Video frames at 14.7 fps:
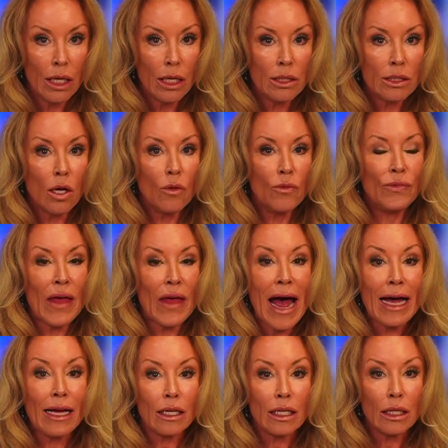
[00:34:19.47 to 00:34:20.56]
So
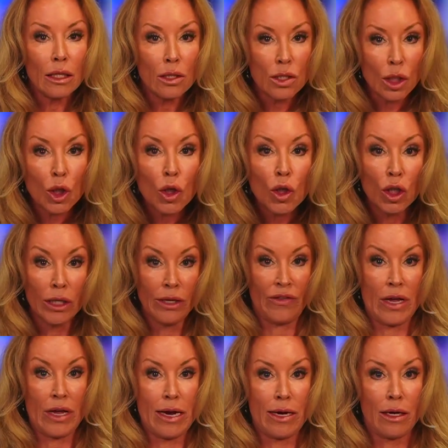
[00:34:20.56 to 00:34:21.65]
that is a good
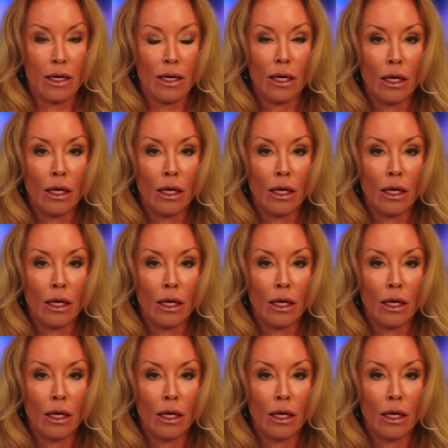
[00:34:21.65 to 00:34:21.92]
thing.